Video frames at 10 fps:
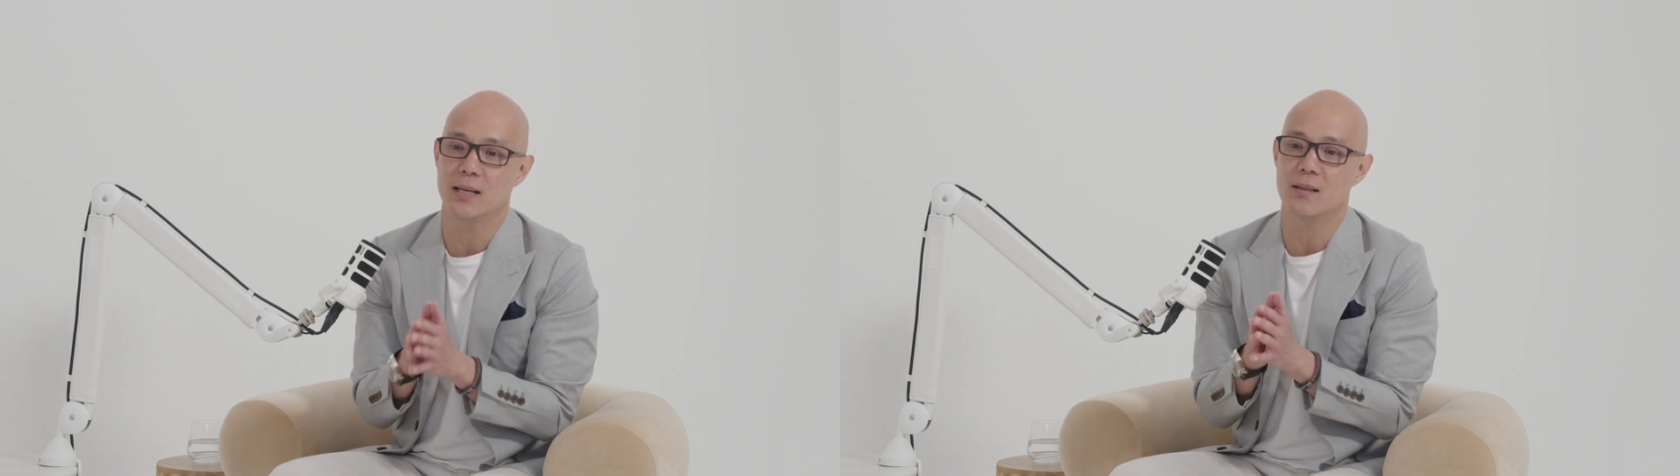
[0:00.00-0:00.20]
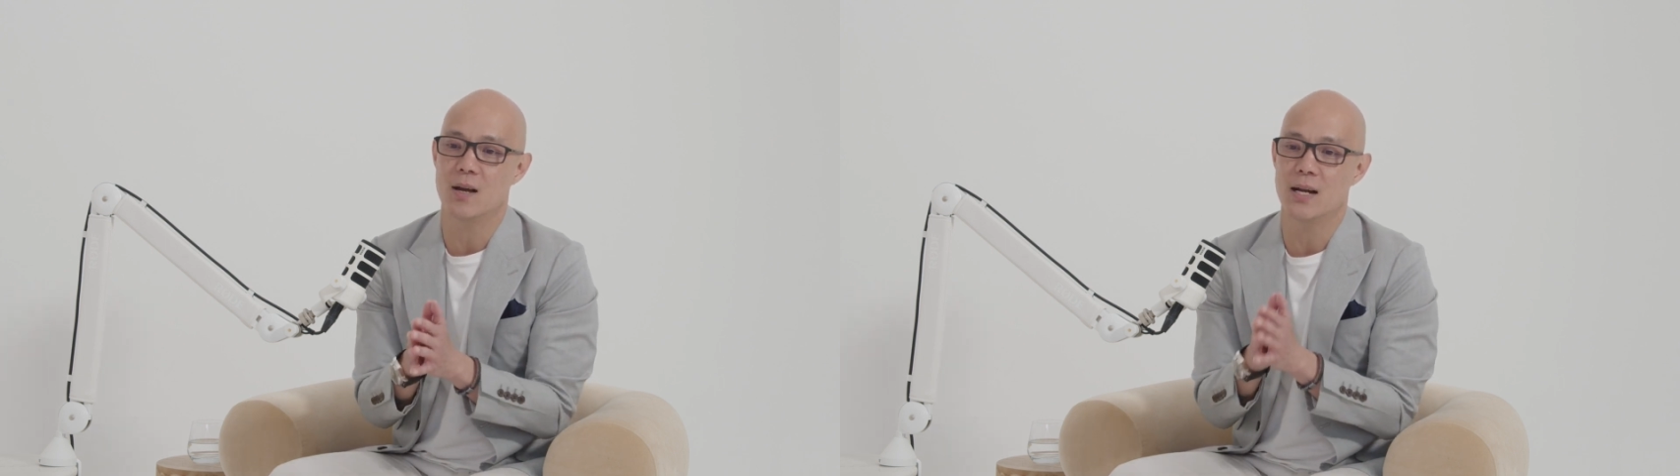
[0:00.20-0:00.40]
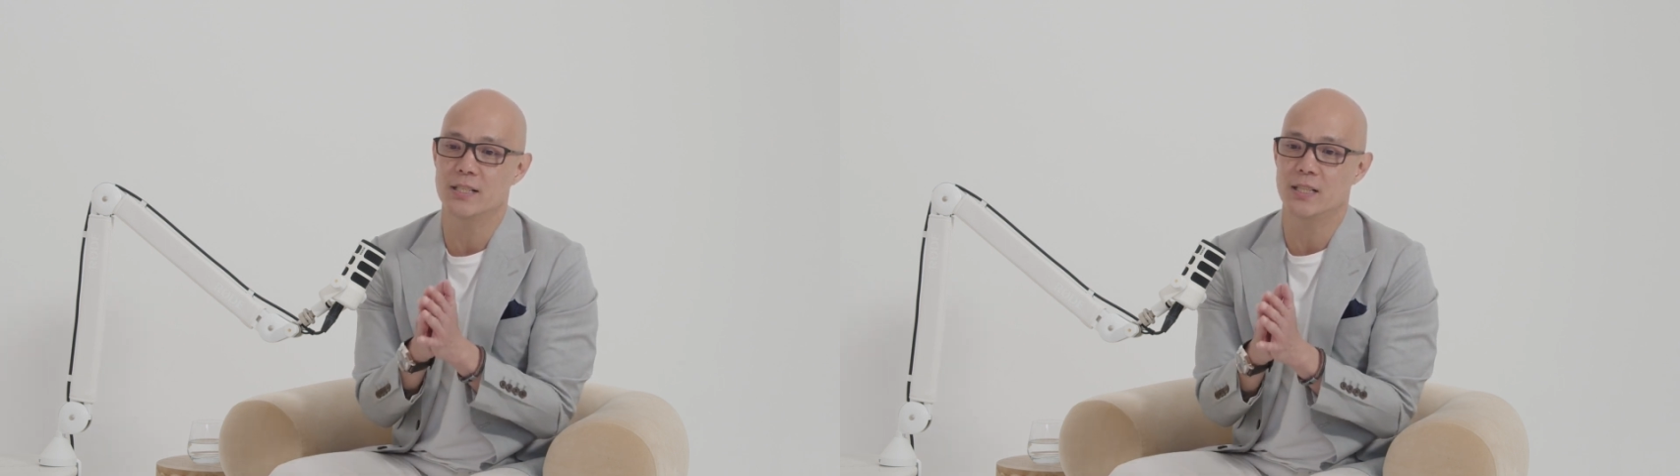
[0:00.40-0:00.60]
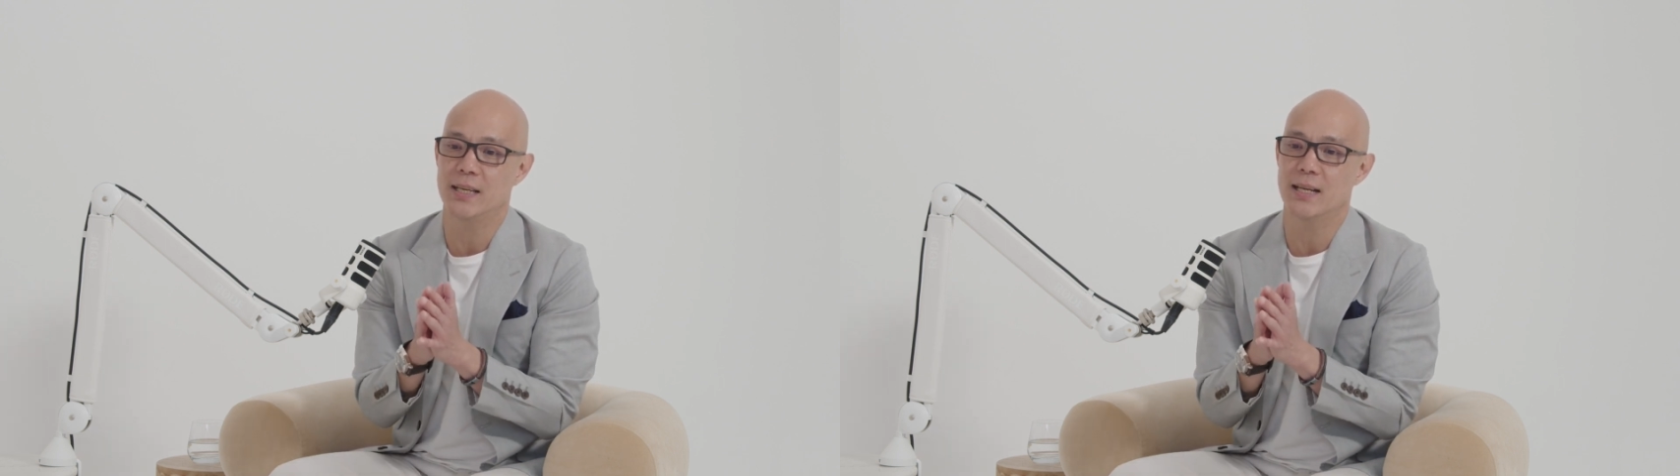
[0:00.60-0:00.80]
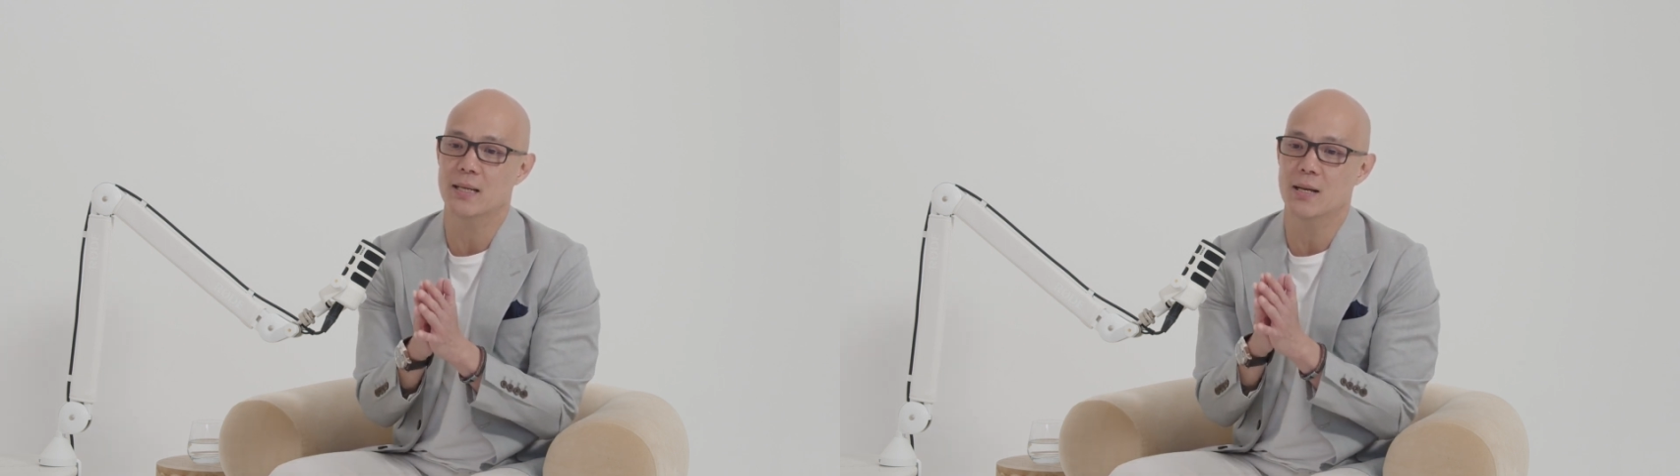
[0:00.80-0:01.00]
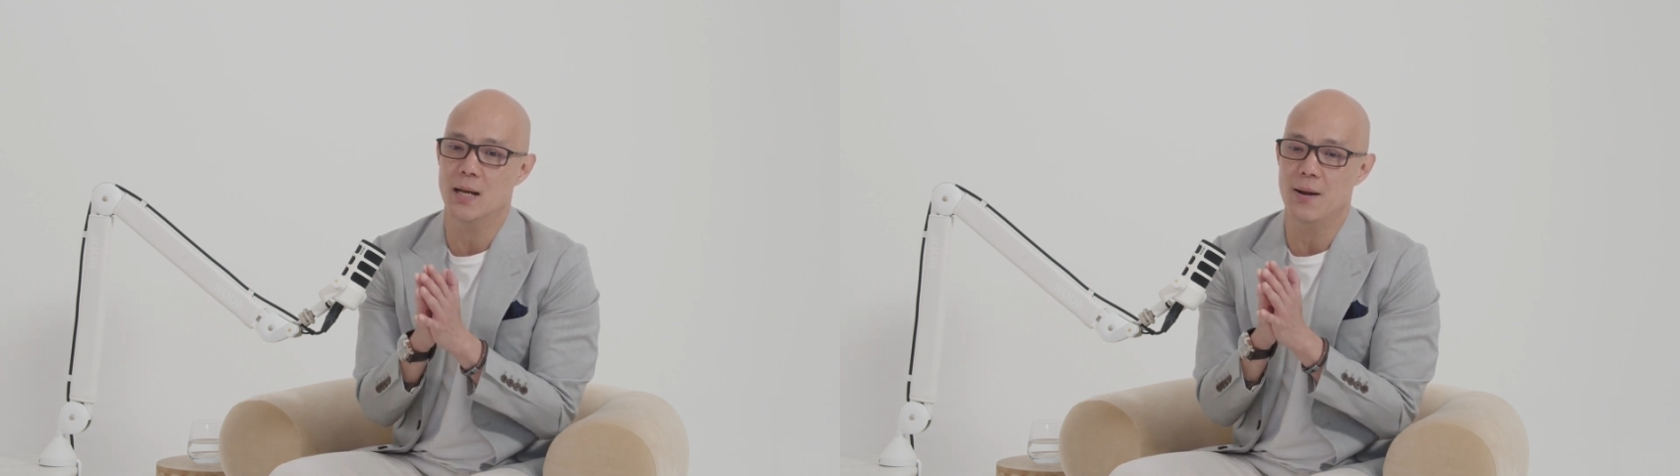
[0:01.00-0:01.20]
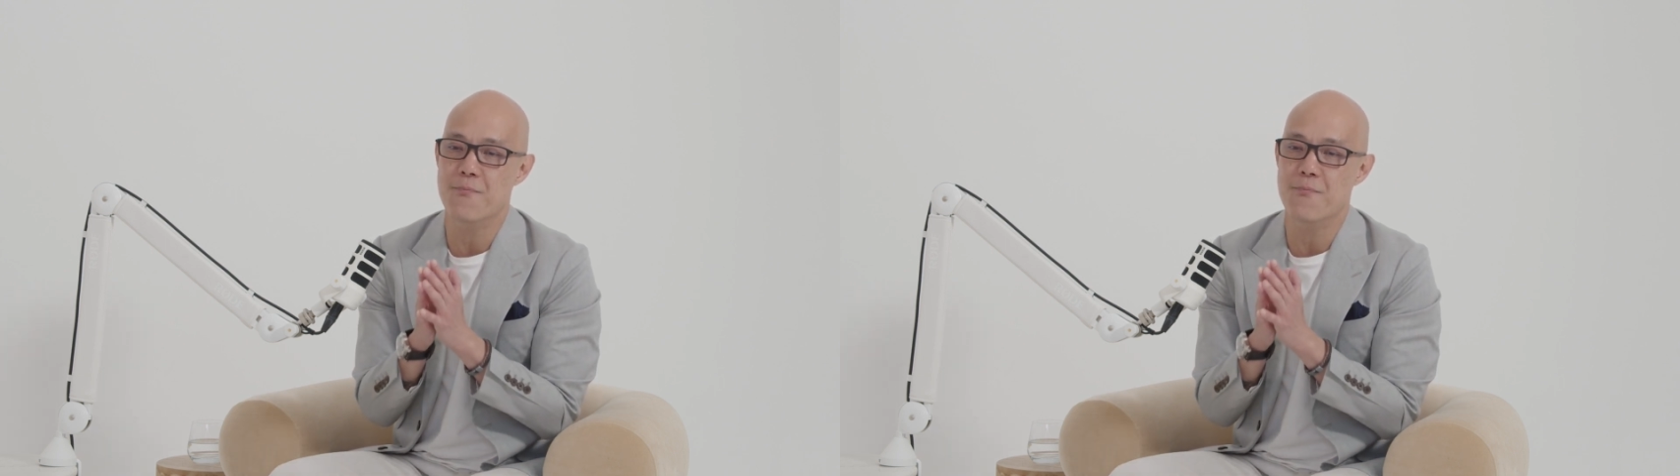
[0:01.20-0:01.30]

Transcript: client actually gets an